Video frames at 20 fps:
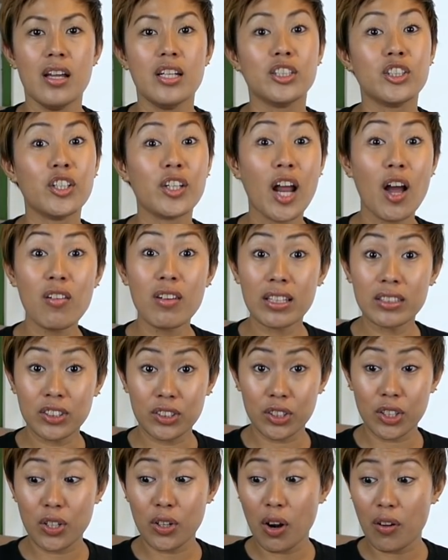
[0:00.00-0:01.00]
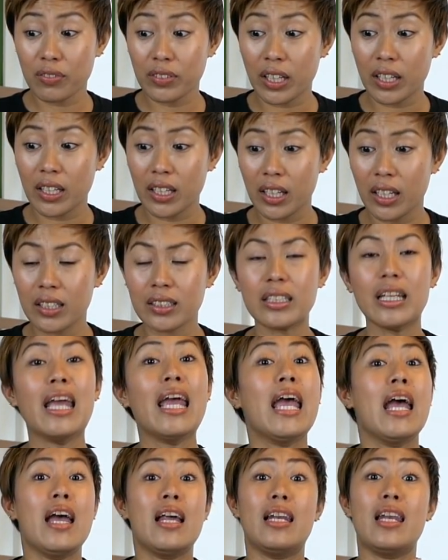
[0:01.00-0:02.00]
So now let's turn off the heat.
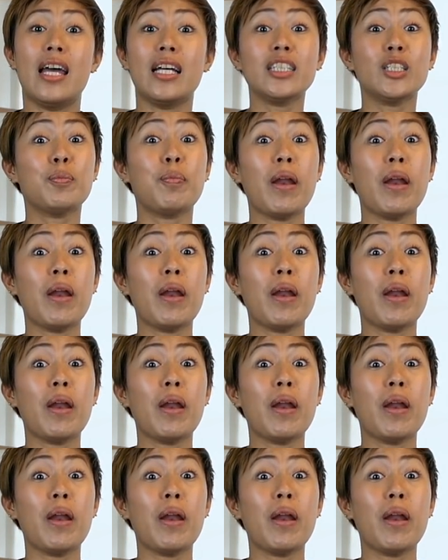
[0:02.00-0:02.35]
Let's